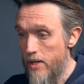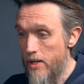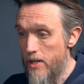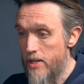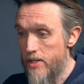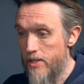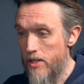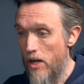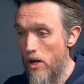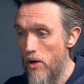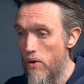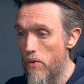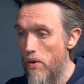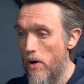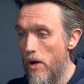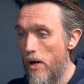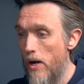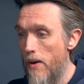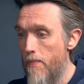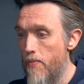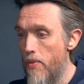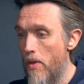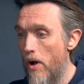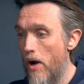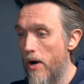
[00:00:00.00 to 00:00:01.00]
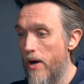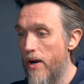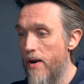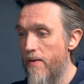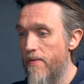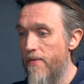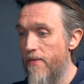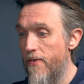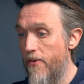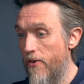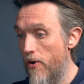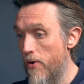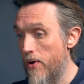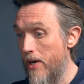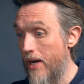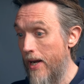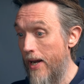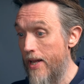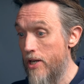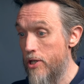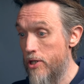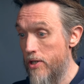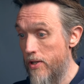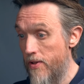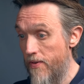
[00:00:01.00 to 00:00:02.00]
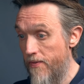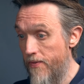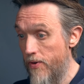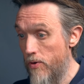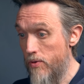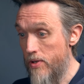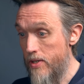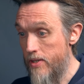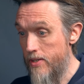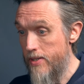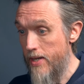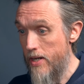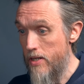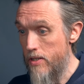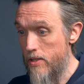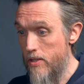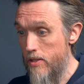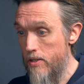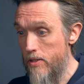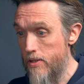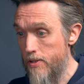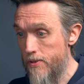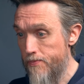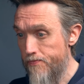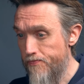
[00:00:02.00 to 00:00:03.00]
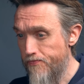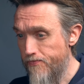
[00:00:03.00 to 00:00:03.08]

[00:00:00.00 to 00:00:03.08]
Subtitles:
So I'm going to show a collection of the filtered sensors.